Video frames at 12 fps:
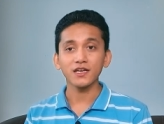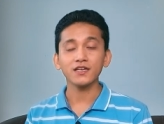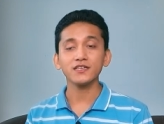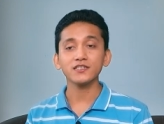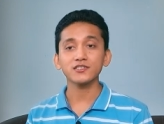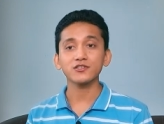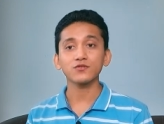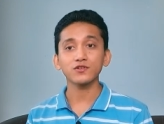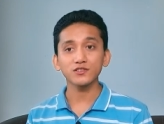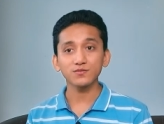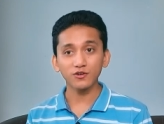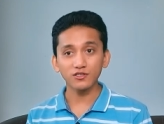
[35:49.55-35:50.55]
It is the
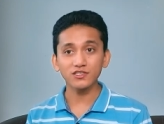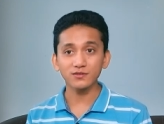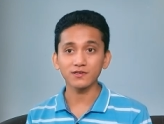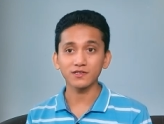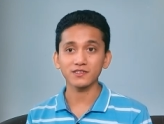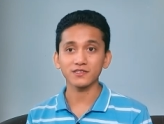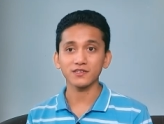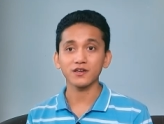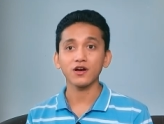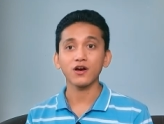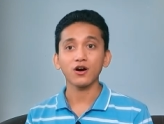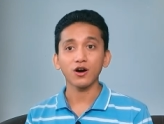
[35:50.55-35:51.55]
responsibility
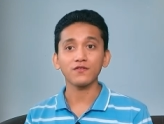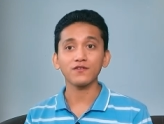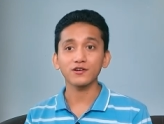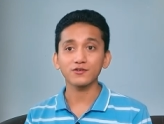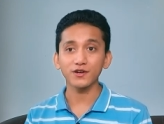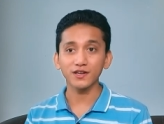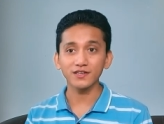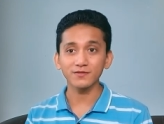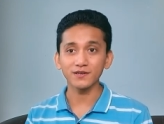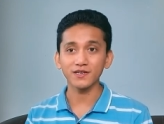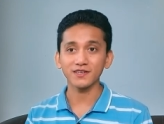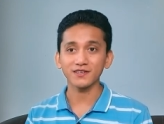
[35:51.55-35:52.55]
of a
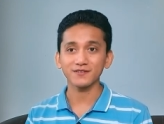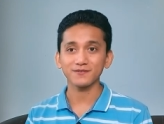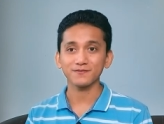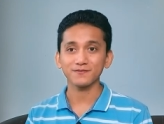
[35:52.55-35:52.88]
created being.